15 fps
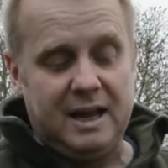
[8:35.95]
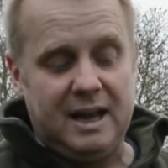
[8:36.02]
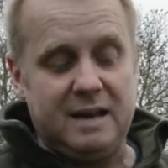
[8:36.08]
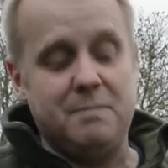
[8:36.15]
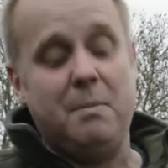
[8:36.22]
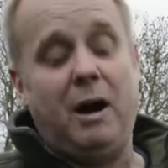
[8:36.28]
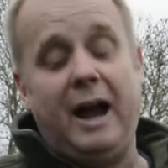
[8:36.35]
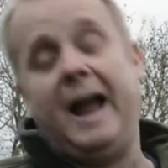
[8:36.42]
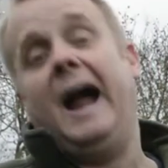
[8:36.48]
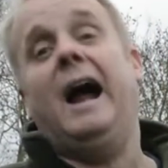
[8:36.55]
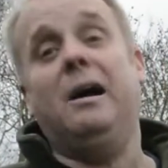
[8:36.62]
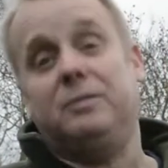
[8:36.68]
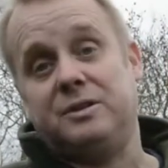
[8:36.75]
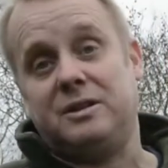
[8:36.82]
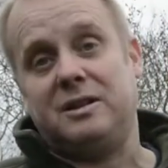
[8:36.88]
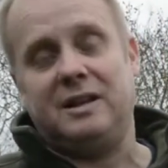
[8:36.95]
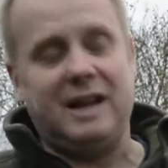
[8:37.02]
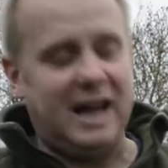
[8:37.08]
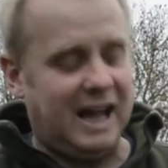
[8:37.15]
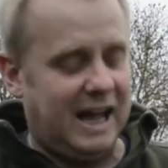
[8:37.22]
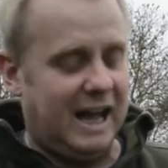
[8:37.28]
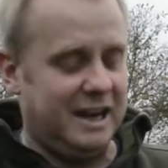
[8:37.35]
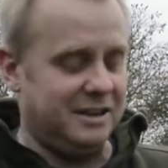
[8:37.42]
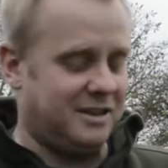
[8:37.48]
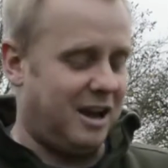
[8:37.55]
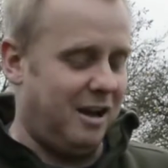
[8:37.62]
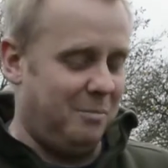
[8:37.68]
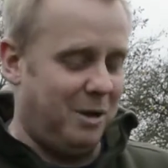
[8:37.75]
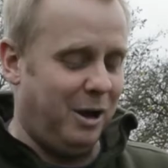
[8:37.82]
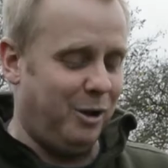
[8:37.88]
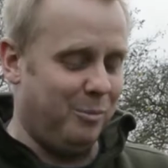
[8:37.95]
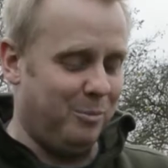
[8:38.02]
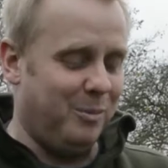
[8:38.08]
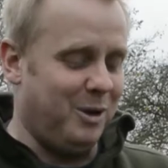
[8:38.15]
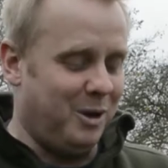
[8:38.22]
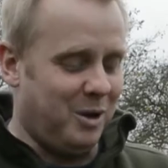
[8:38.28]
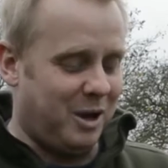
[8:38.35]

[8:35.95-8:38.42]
in my house and has come home